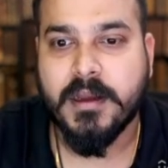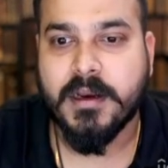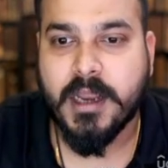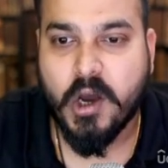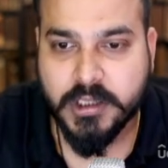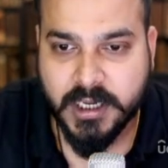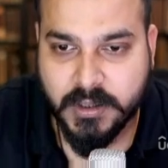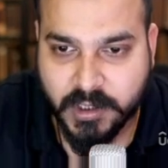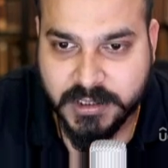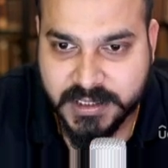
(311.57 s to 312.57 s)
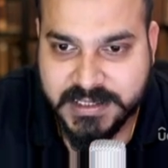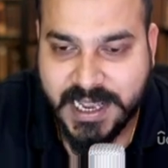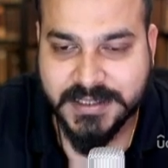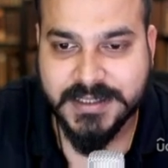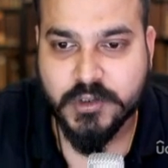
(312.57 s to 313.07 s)
Now on this
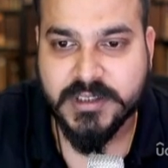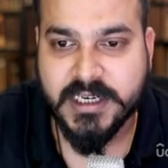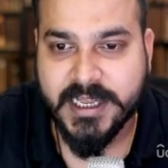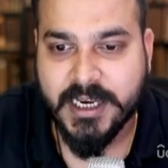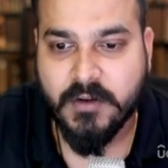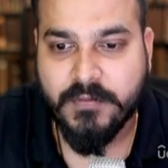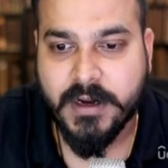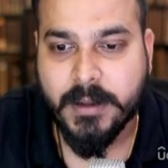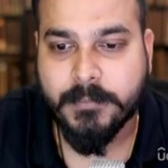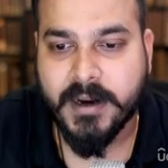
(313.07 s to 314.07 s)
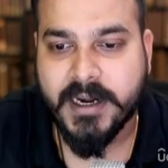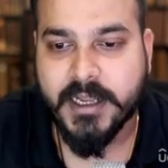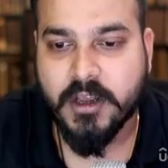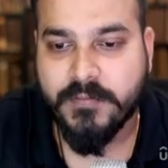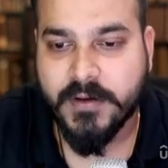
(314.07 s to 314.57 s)
axis you see degree of freedom. My
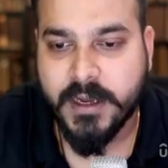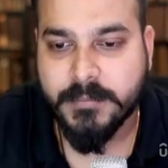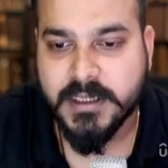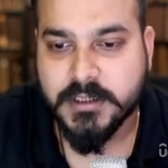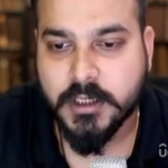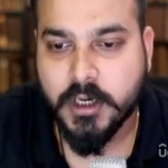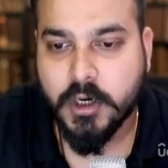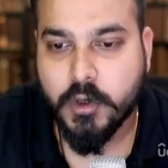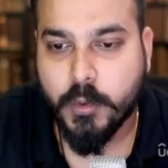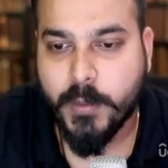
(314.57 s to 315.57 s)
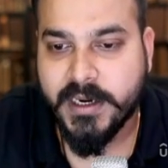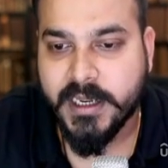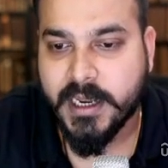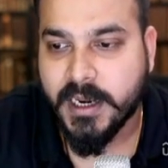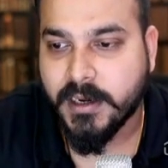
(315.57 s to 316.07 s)
degree of freedom is
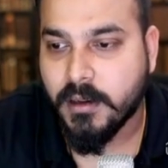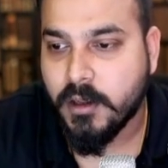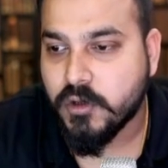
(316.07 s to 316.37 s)
29.